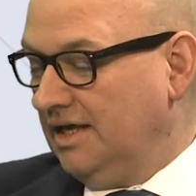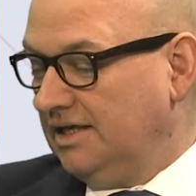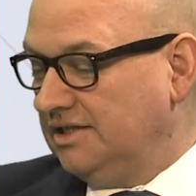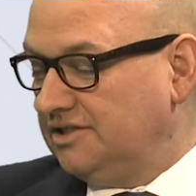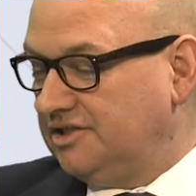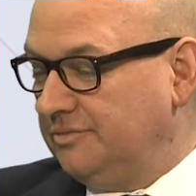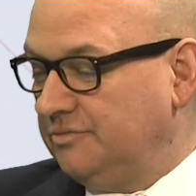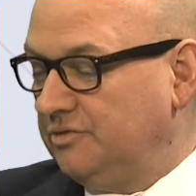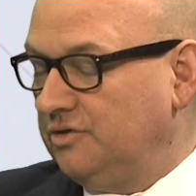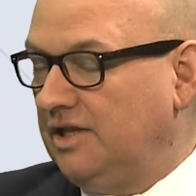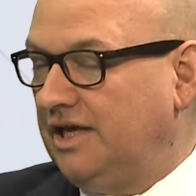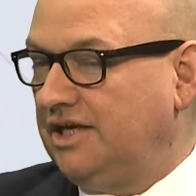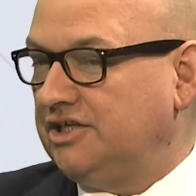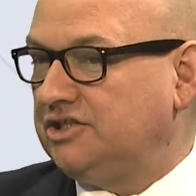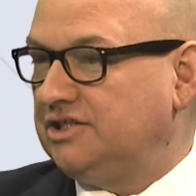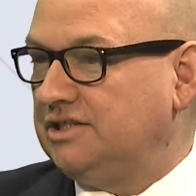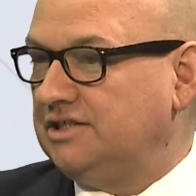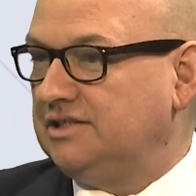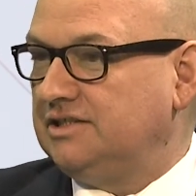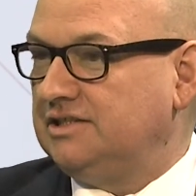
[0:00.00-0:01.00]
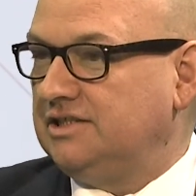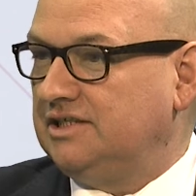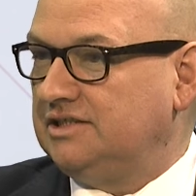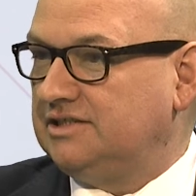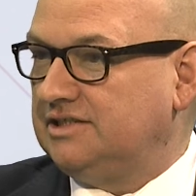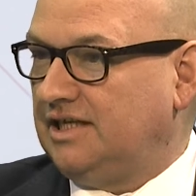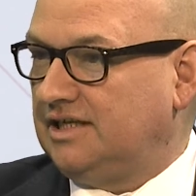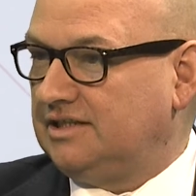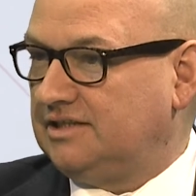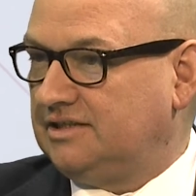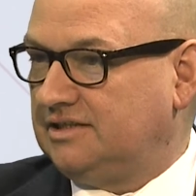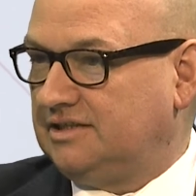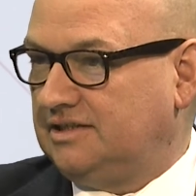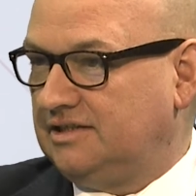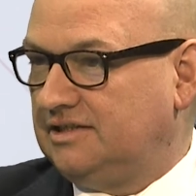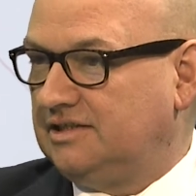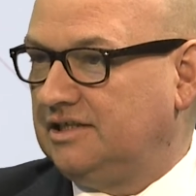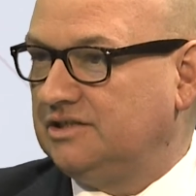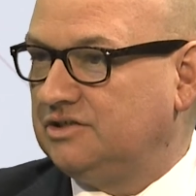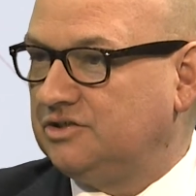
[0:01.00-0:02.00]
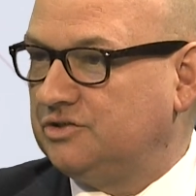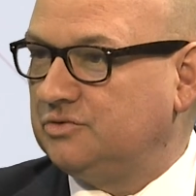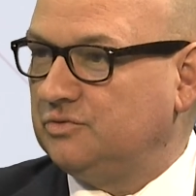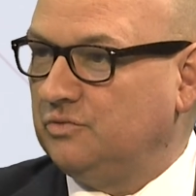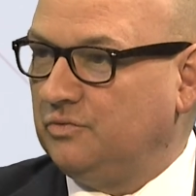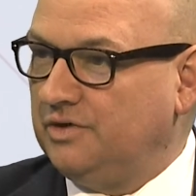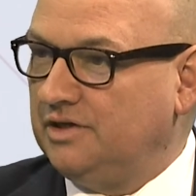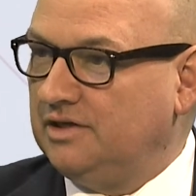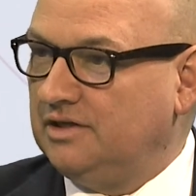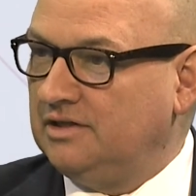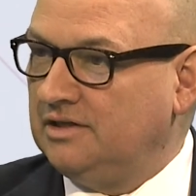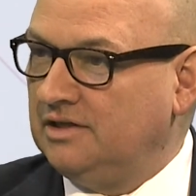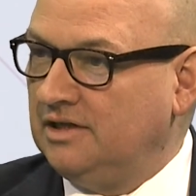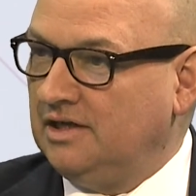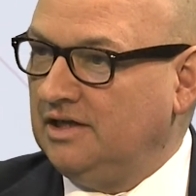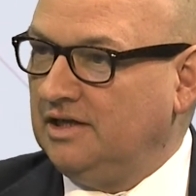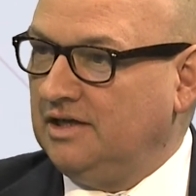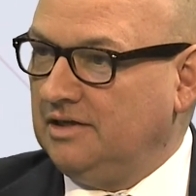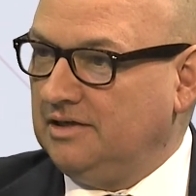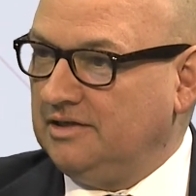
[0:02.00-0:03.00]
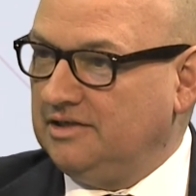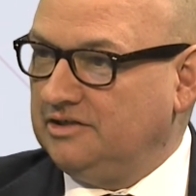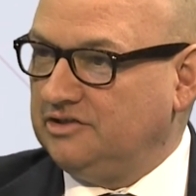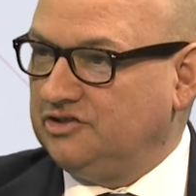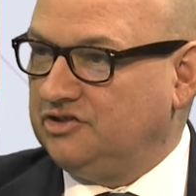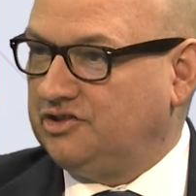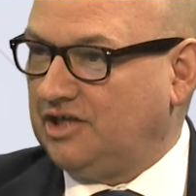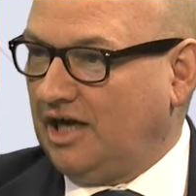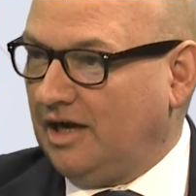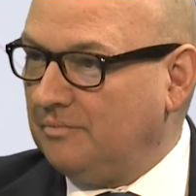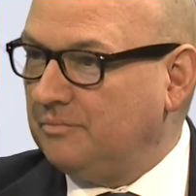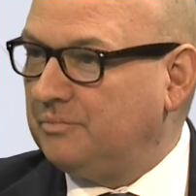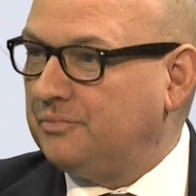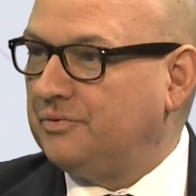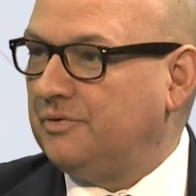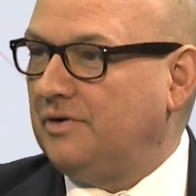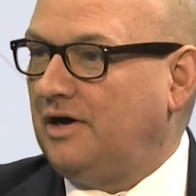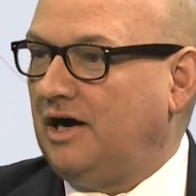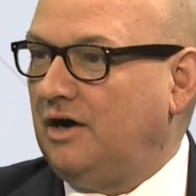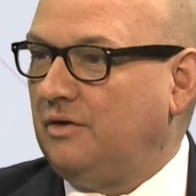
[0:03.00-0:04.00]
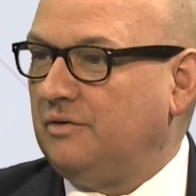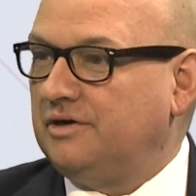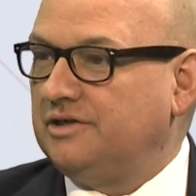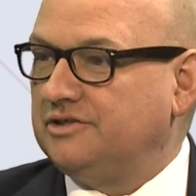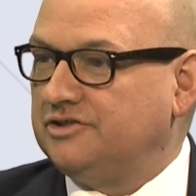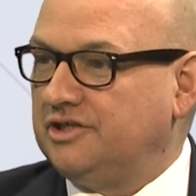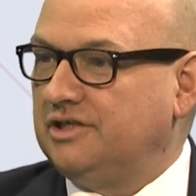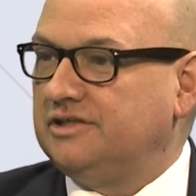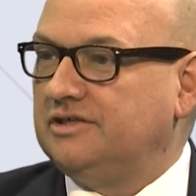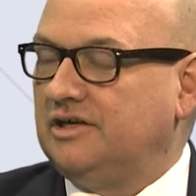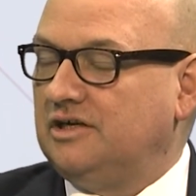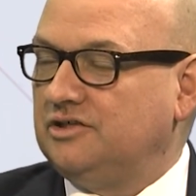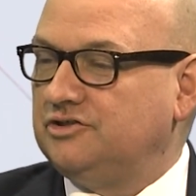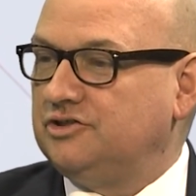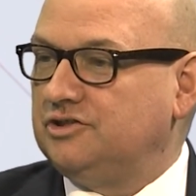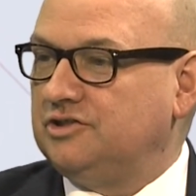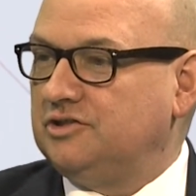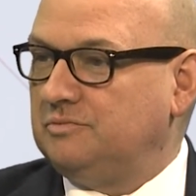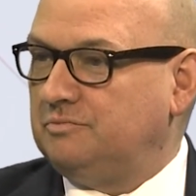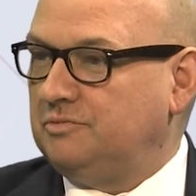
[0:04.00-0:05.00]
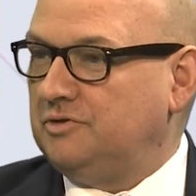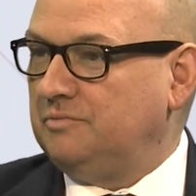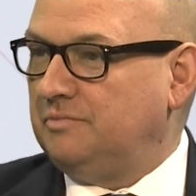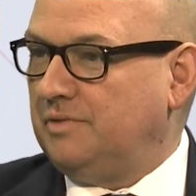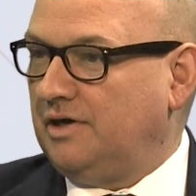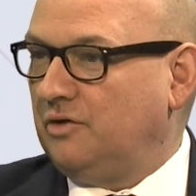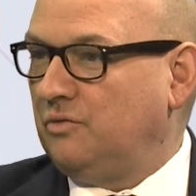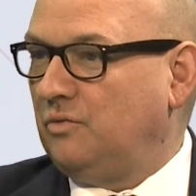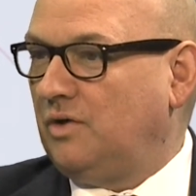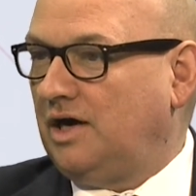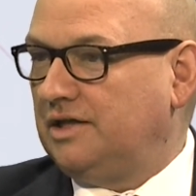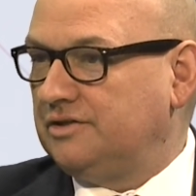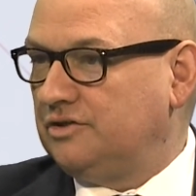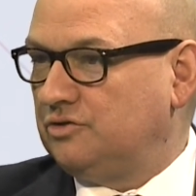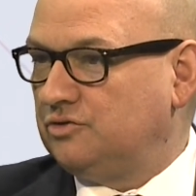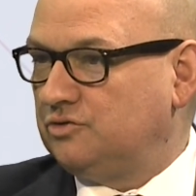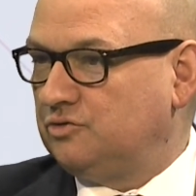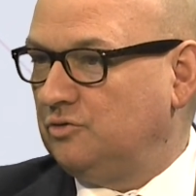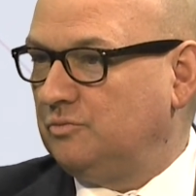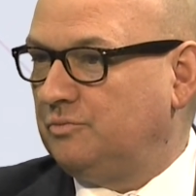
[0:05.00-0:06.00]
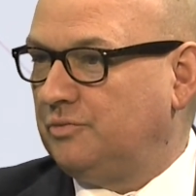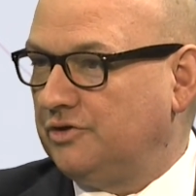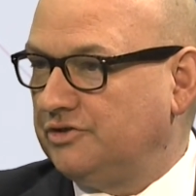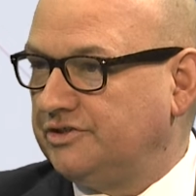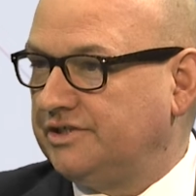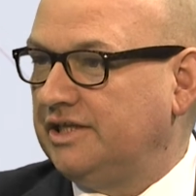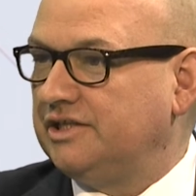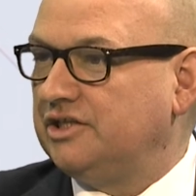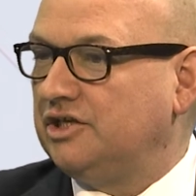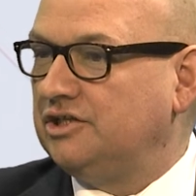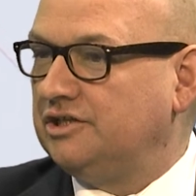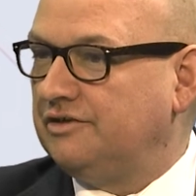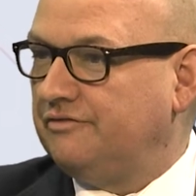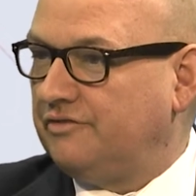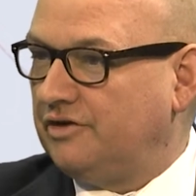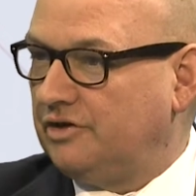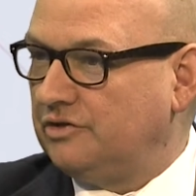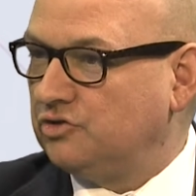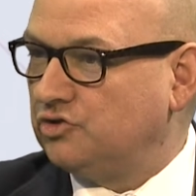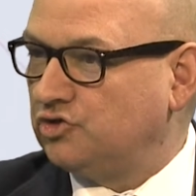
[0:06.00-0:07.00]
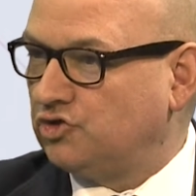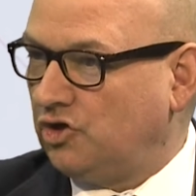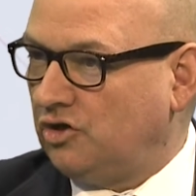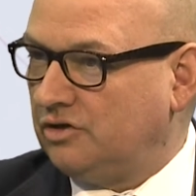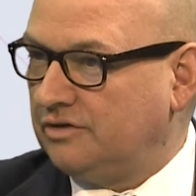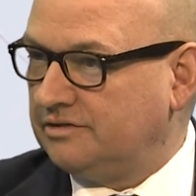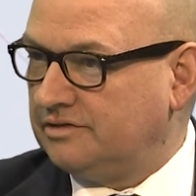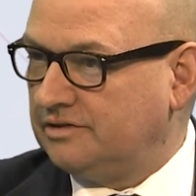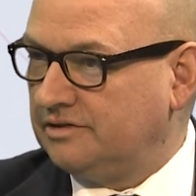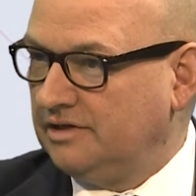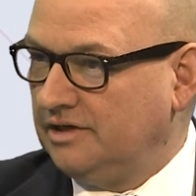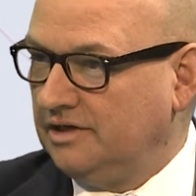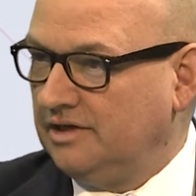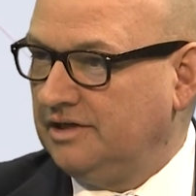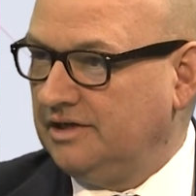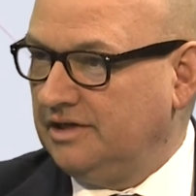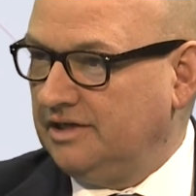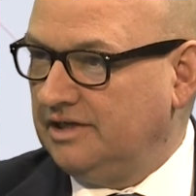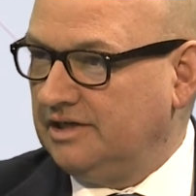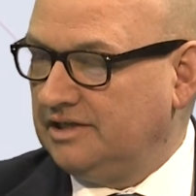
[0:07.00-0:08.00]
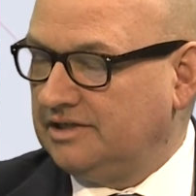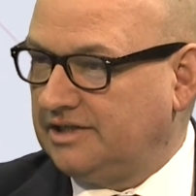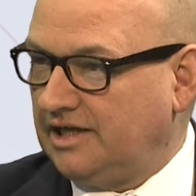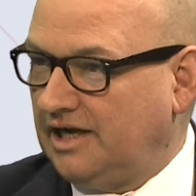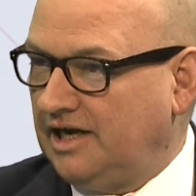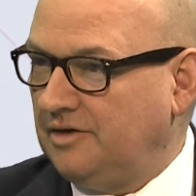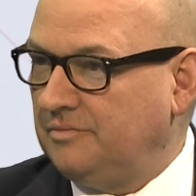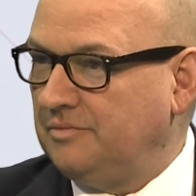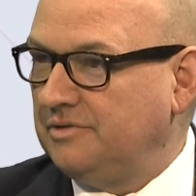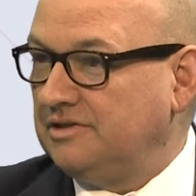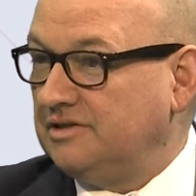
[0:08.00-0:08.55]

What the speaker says: simulations is that this will jump our general GDP by 1 or 2% in a very short term.